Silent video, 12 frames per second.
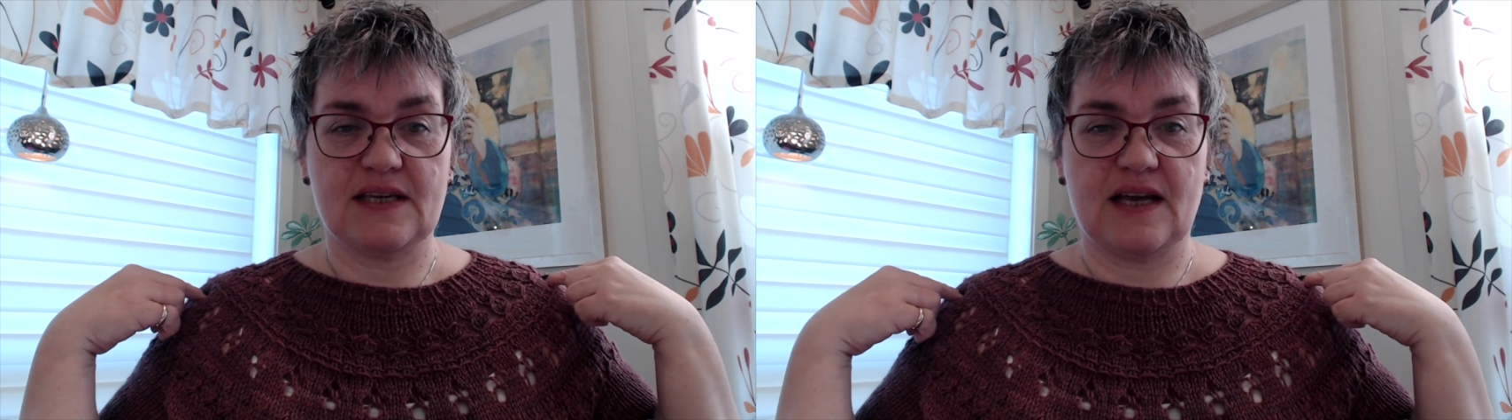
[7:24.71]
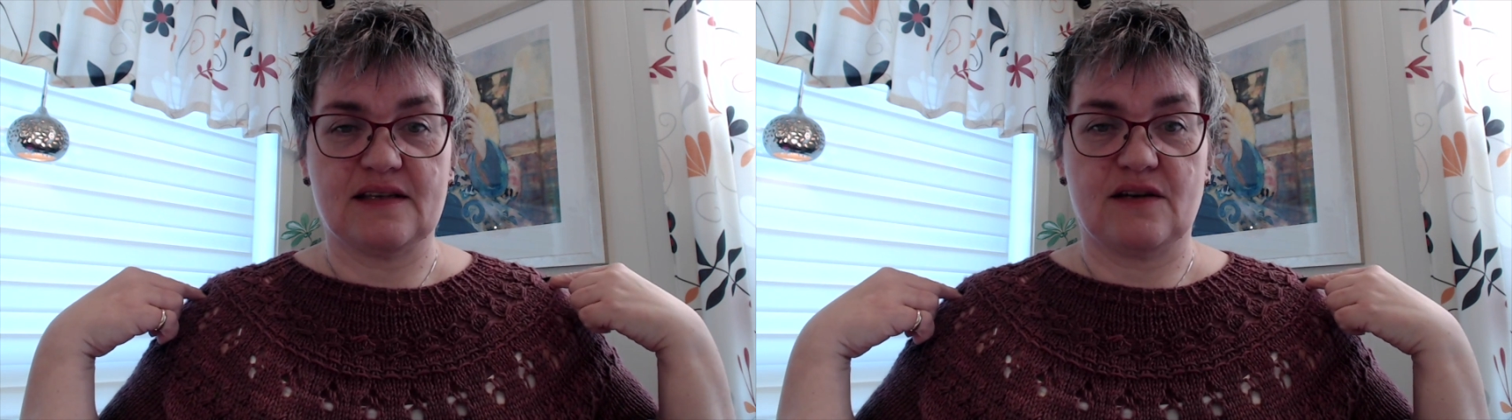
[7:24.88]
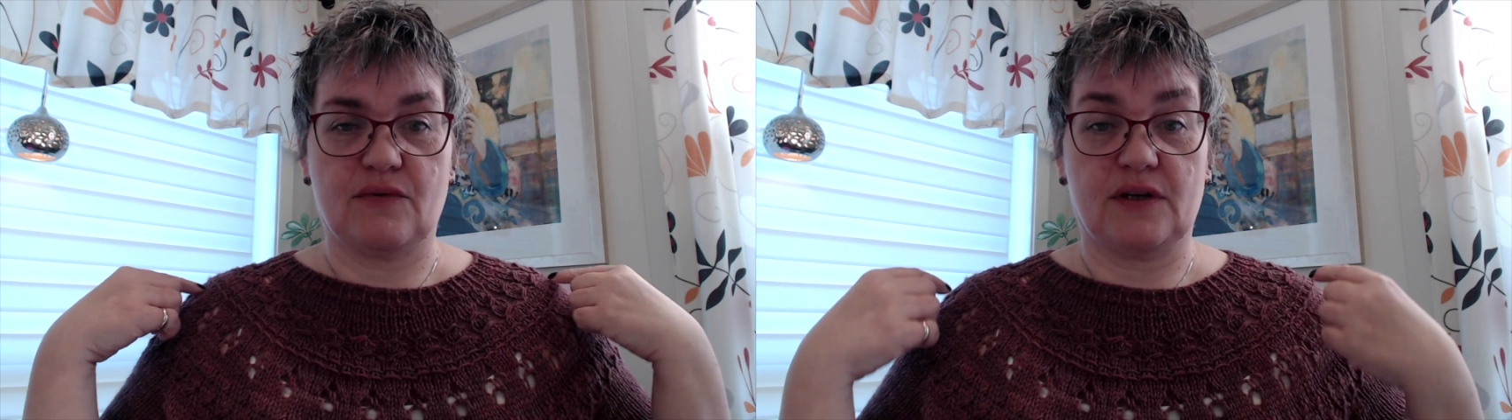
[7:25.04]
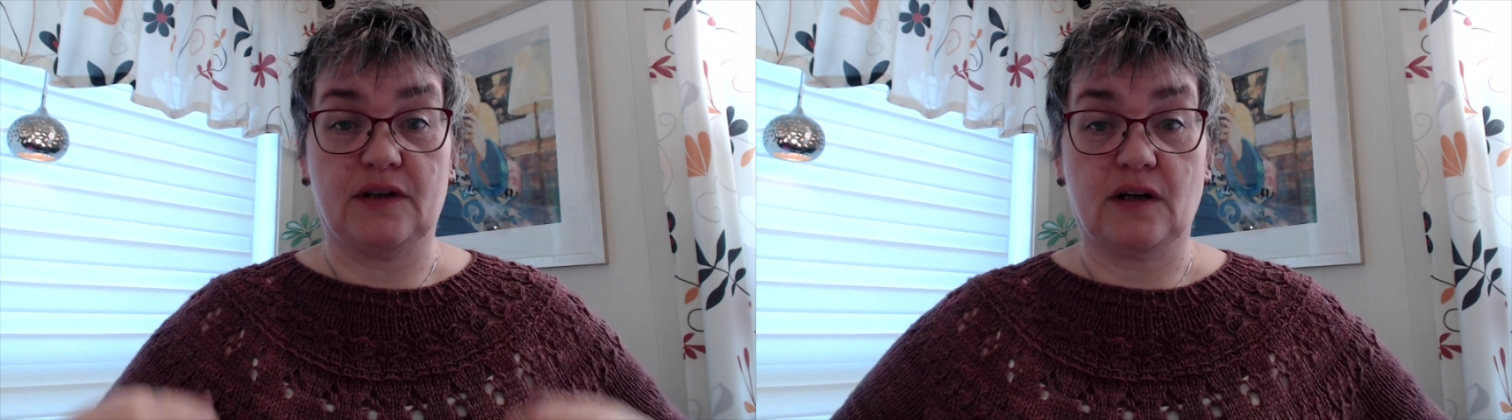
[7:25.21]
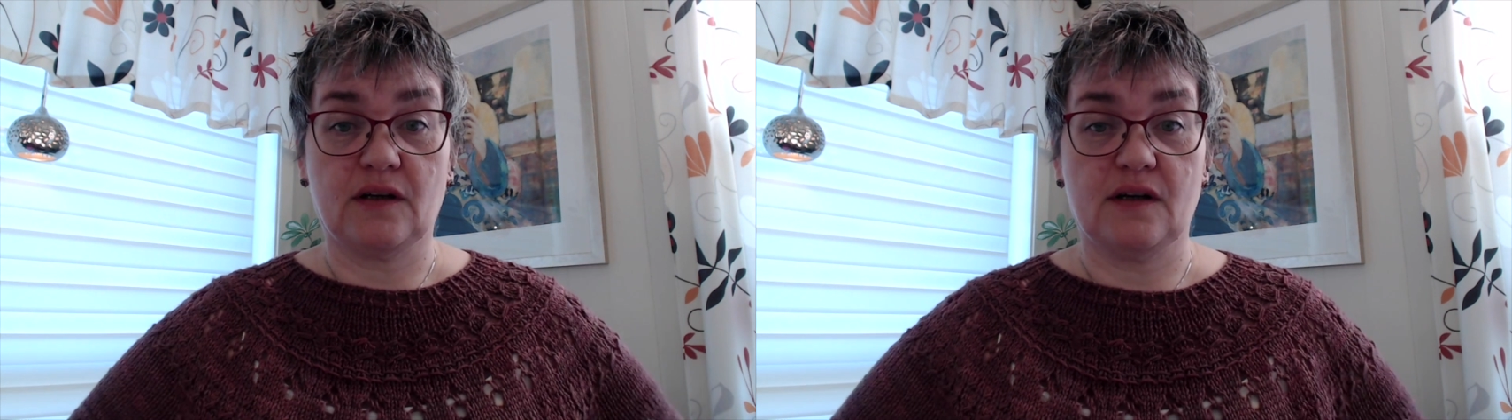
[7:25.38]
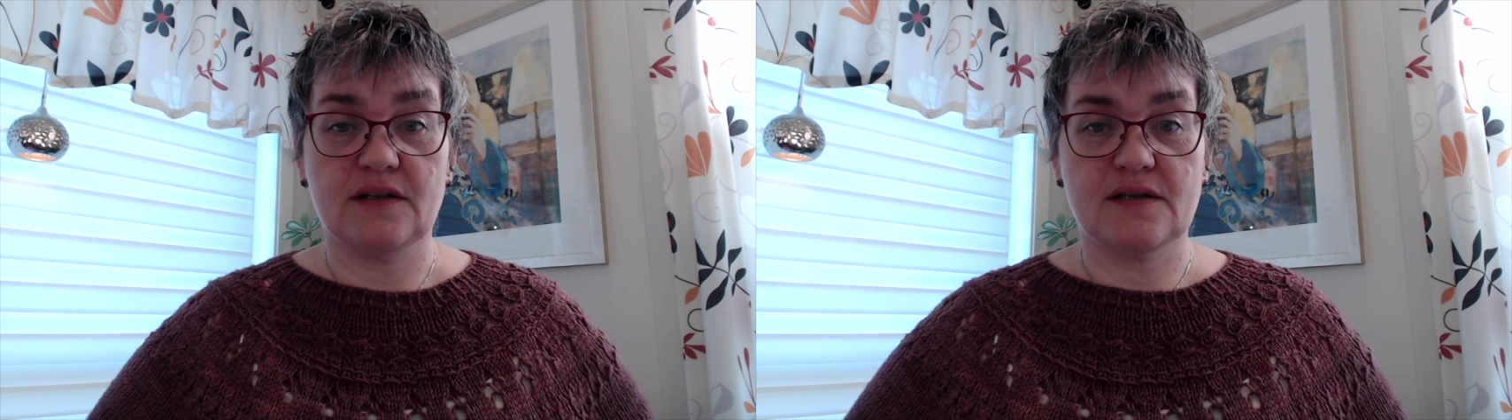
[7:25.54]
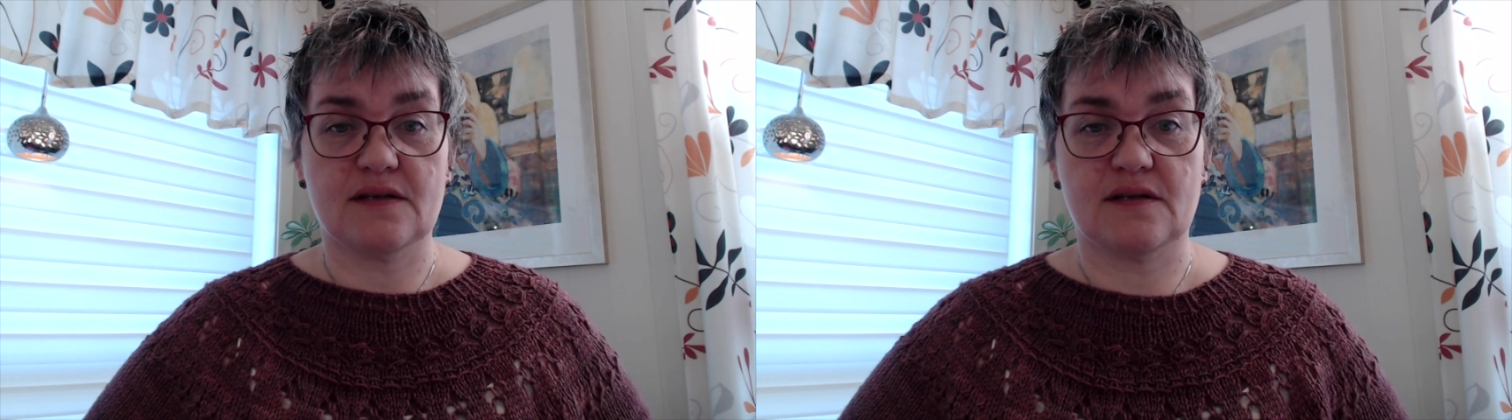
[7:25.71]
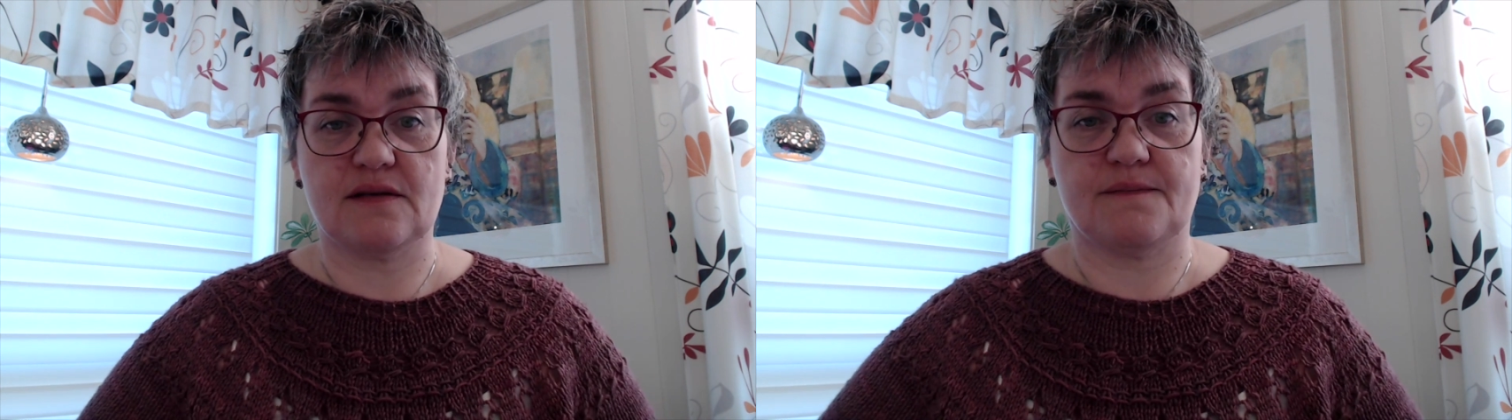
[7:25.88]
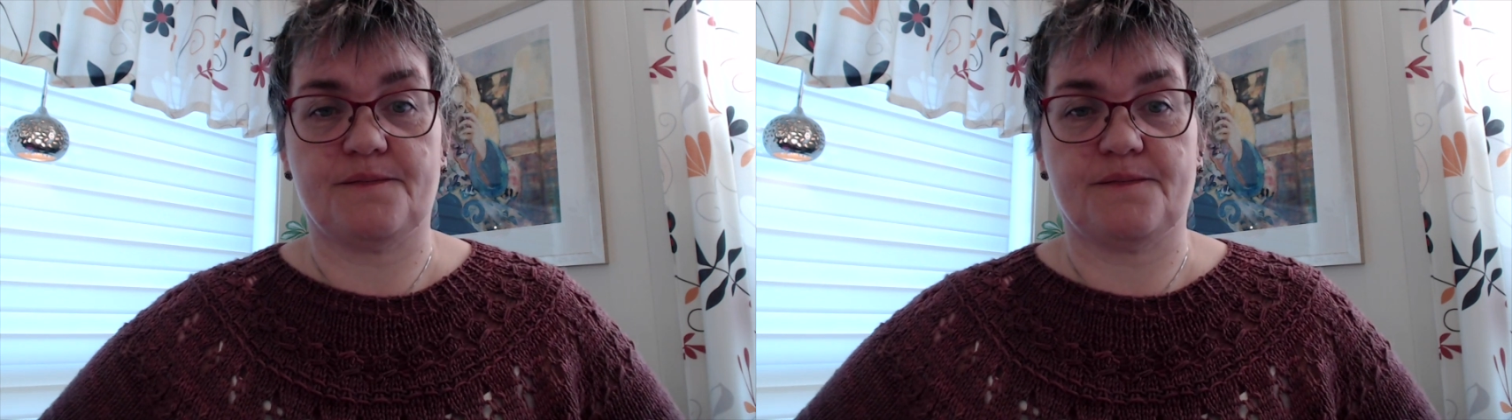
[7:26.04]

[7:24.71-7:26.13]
as a Ranunculus.